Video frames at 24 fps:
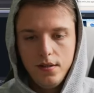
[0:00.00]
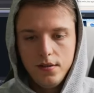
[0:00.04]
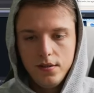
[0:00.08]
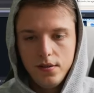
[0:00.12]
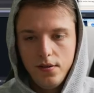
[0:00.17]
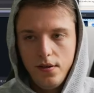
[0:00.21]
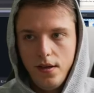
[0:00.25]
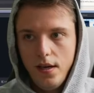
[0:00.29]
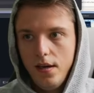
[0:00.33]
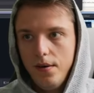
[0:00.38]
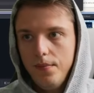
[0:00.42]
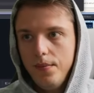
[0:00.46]
So
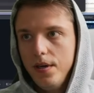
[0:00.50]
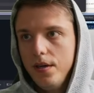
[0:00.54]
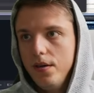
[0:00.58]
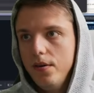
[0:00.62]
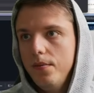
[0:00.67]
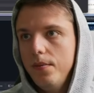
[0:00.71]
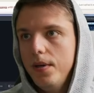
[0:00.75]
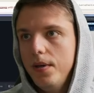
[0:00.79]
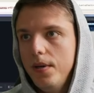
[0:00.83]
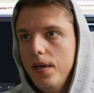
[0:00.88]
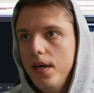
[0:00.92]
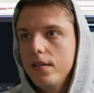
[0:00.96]
now I'm going to go
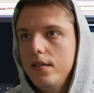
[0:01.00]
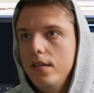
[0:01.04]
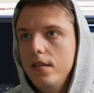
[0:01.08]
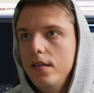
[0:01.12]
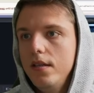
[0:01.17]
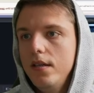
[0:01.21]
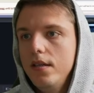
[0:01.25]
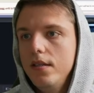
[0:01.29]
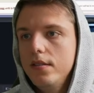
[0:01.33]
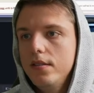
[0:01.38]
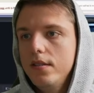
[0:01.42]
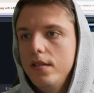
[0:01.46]
back to
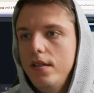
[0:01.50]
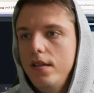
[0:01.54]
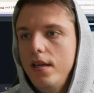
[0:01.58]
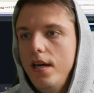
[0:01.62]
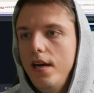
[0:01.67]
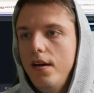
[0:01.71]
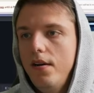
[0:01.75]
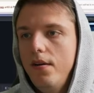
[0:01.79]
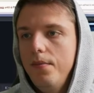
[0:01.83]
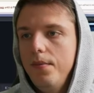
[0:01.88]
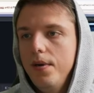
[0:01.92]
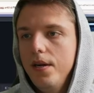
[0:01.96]
this, and
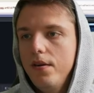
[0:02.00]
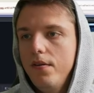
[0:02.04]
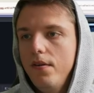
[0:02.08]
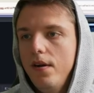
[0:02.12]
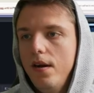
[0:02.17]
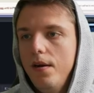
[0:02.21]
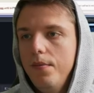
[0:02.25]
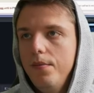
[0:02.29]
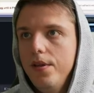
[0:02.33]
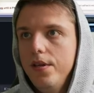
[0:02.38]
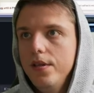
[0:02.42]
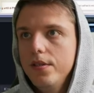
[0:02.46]
now I'm going to
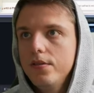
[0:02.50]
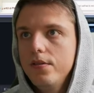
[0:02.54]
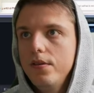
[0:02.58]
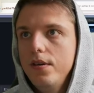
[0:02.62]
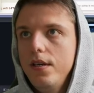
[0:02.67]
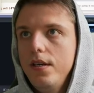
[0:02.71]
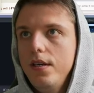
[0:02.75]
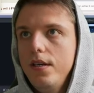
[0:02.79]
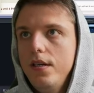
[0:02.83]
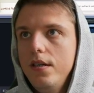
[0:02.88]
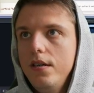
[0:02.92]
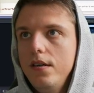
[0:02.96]
grab this right
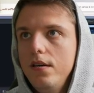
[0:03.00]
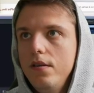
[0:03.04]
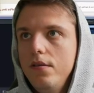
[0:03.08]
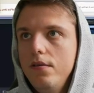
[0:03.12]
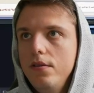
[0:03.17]
here,